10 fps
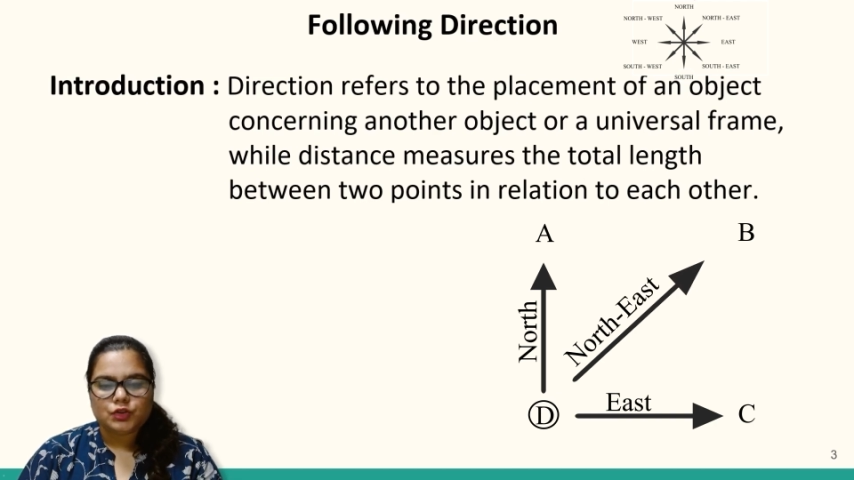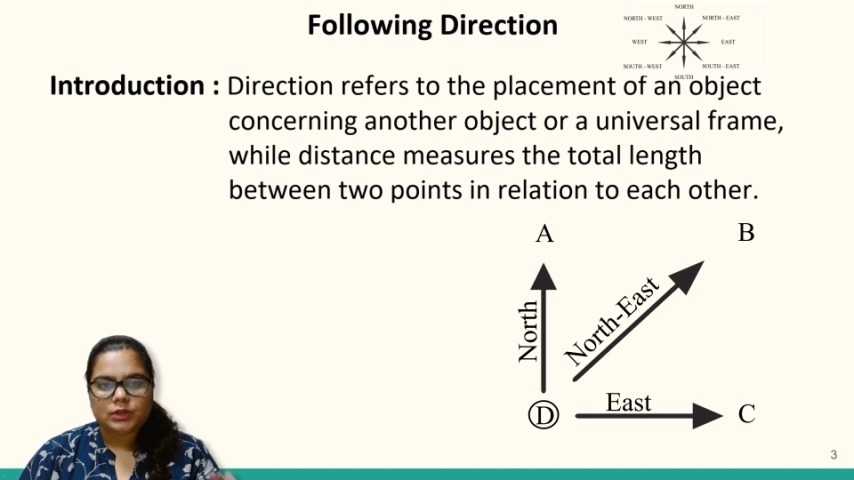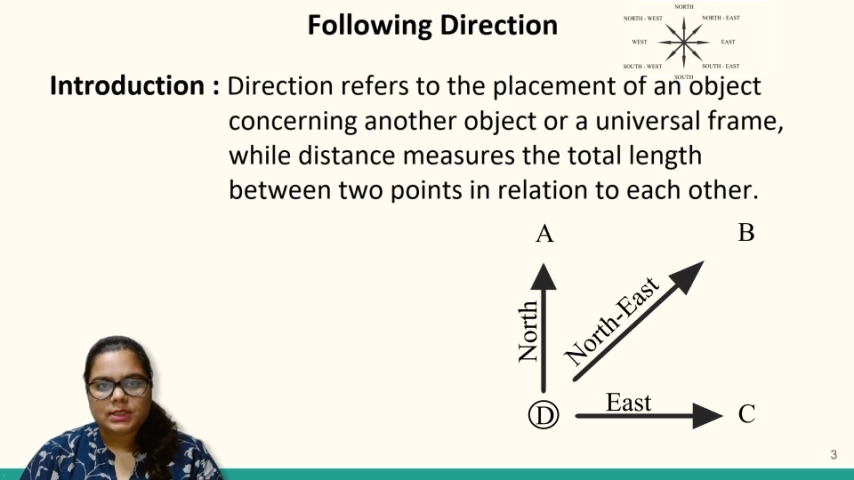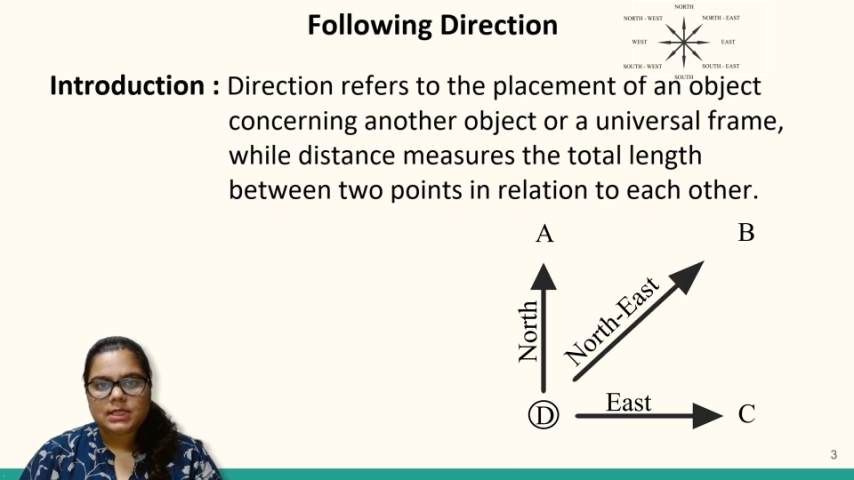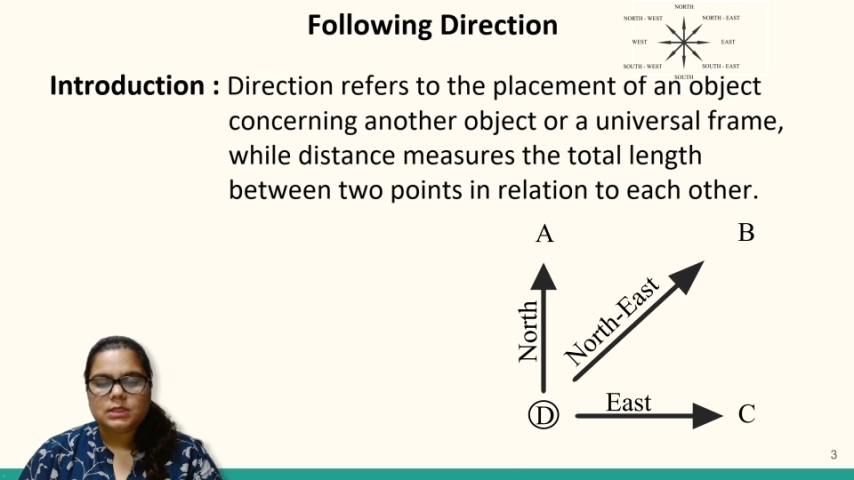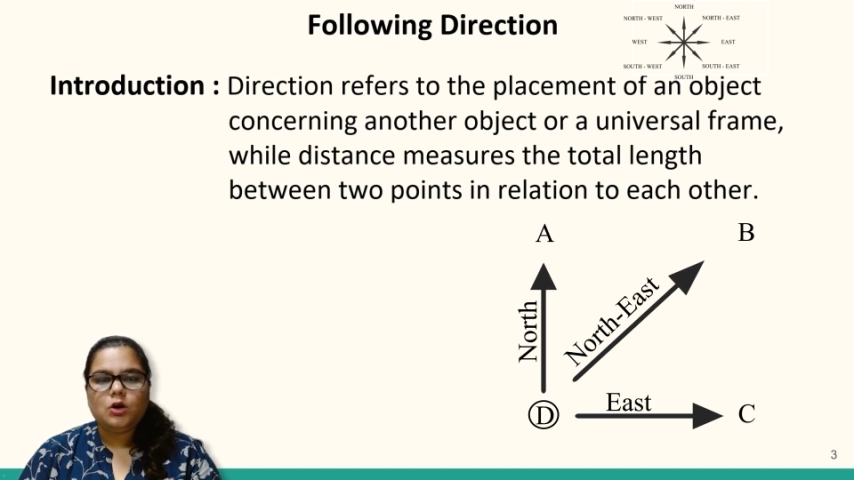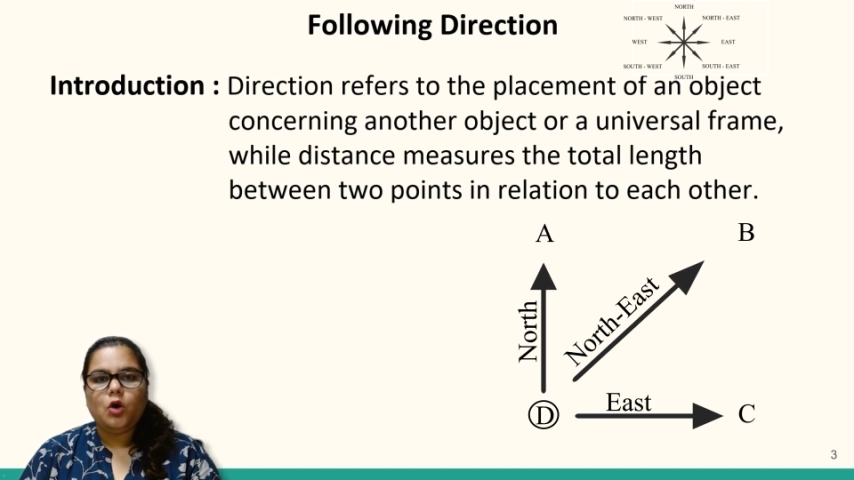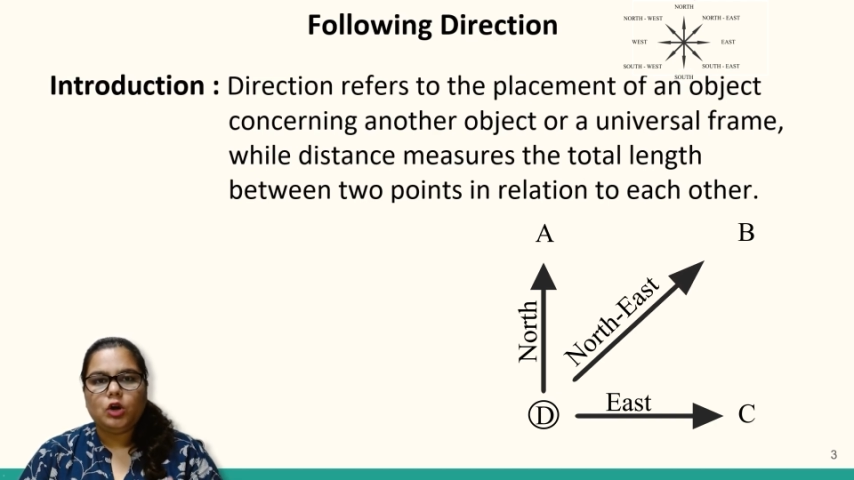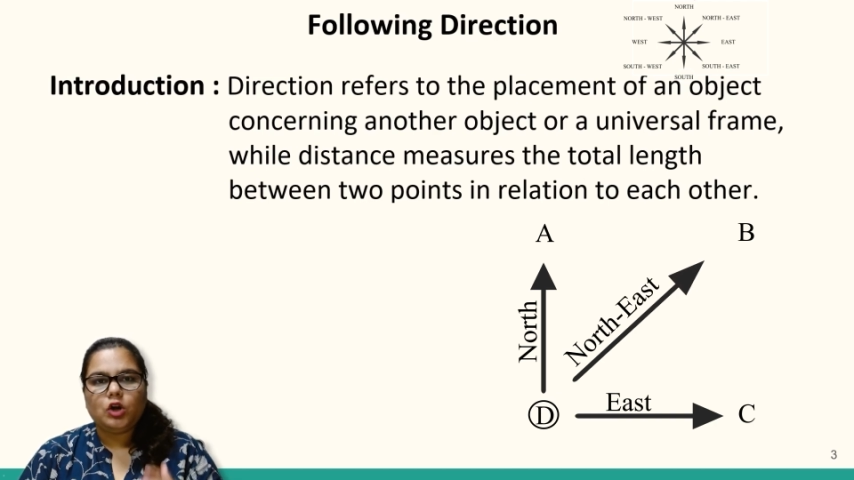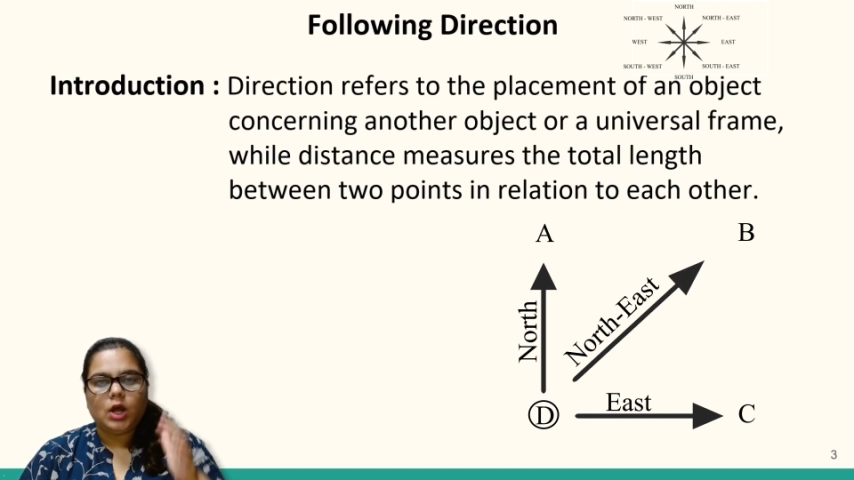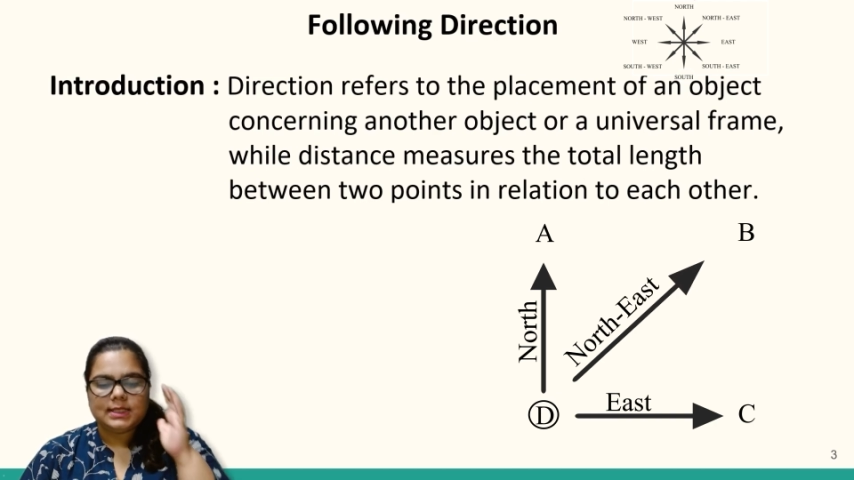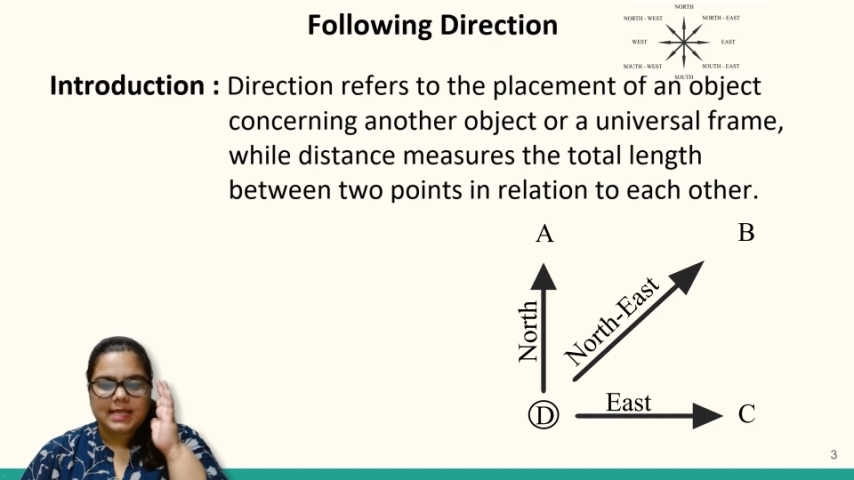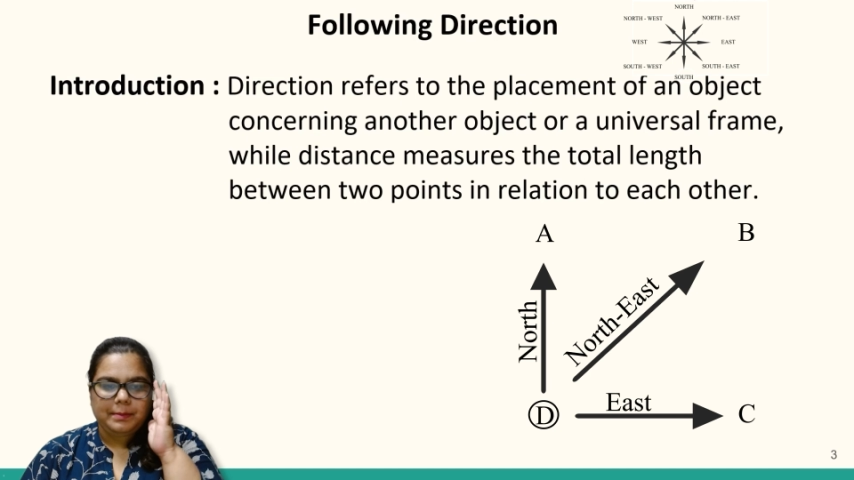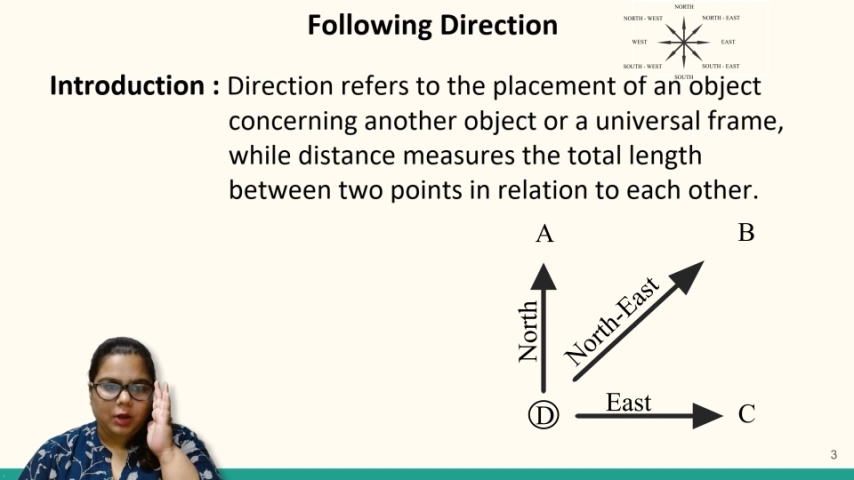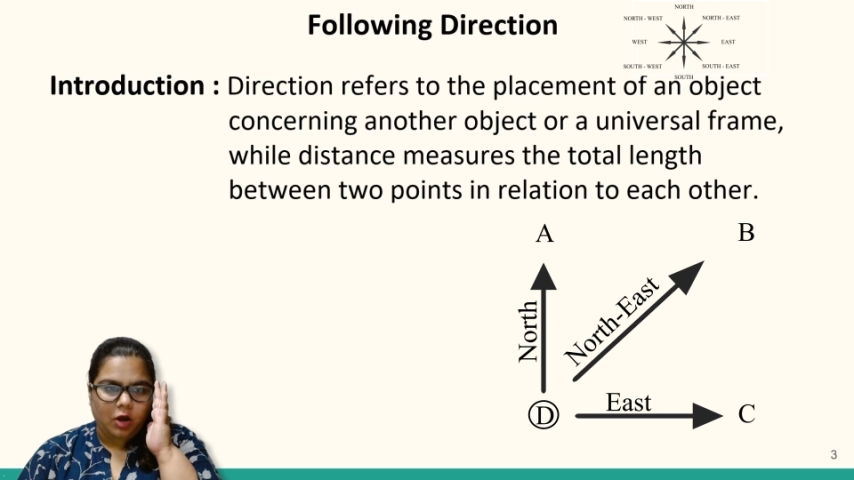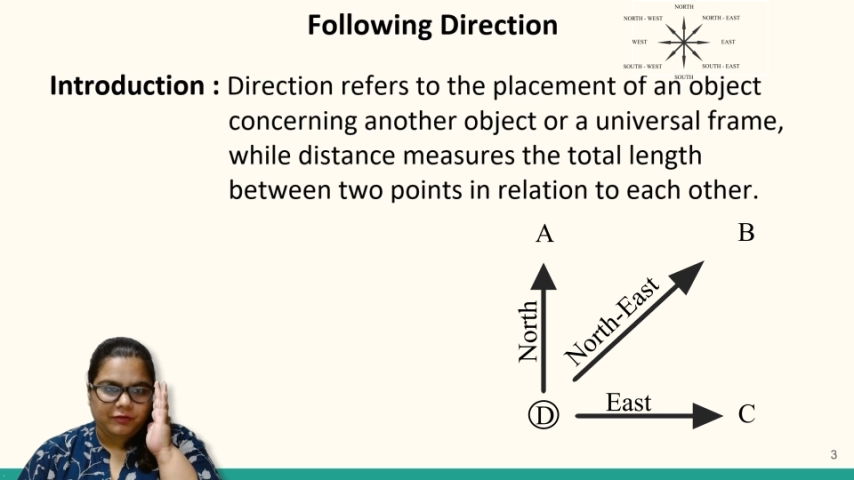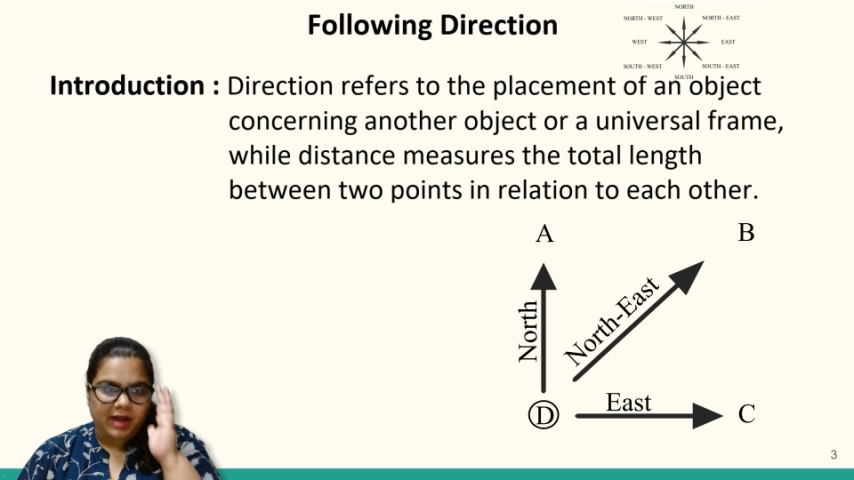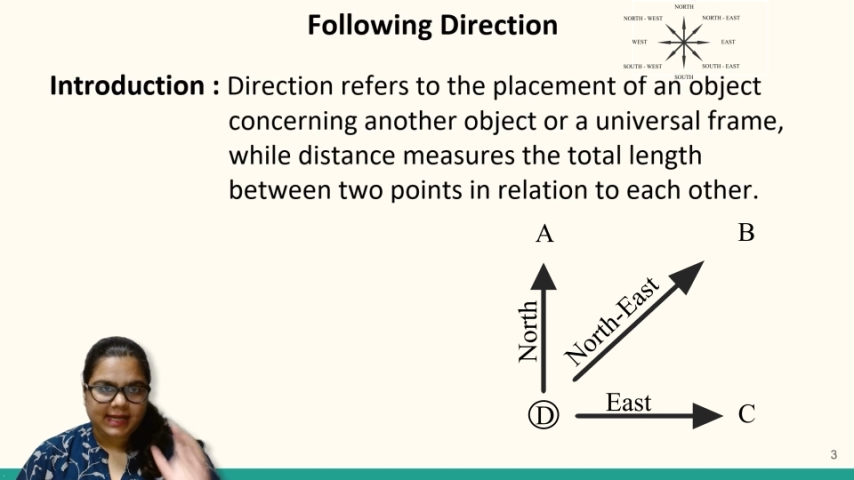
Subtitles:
So this is the whole concept of